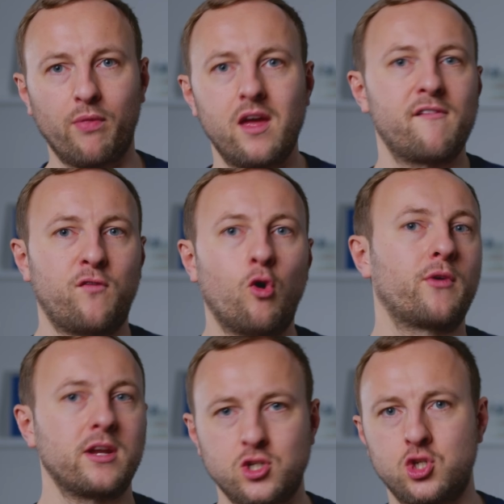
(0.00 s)

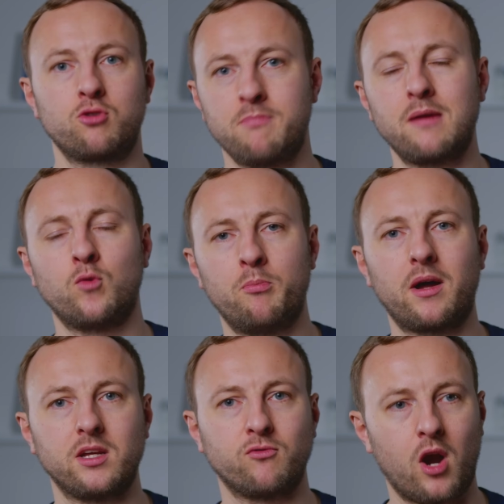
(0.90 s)
therefore it should make more
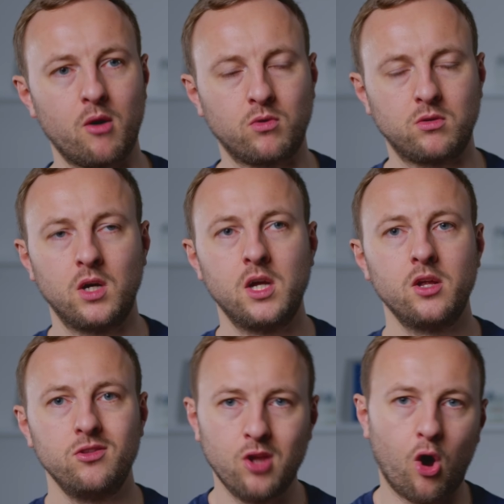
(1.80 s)
money, right? Well,
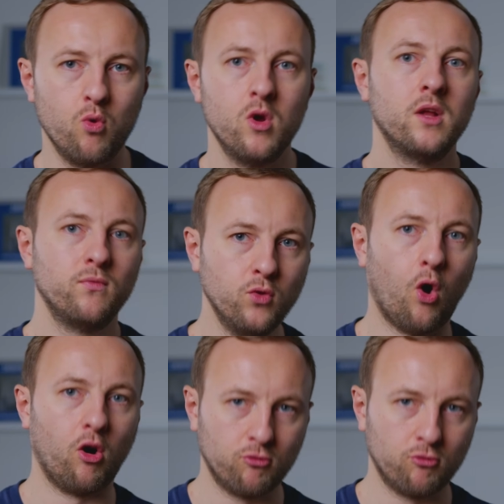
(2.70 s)
no, not